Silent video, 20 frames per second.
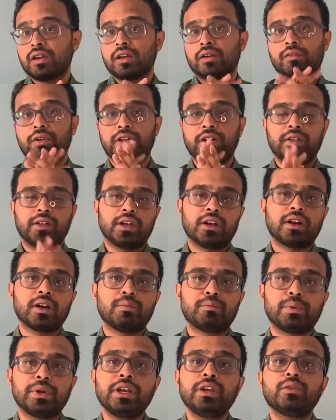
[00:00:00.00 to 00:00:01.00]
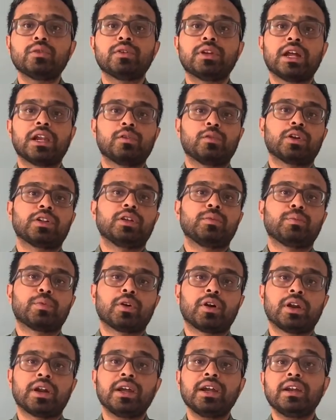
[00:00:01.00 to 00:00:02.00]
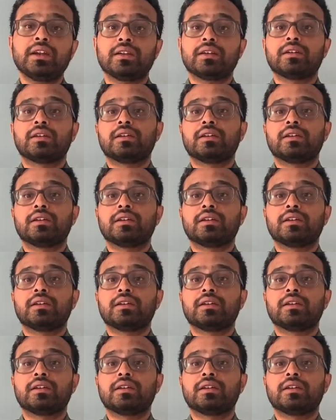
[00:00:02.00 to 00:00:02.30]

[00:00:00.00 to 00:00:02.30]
their company to deliver the product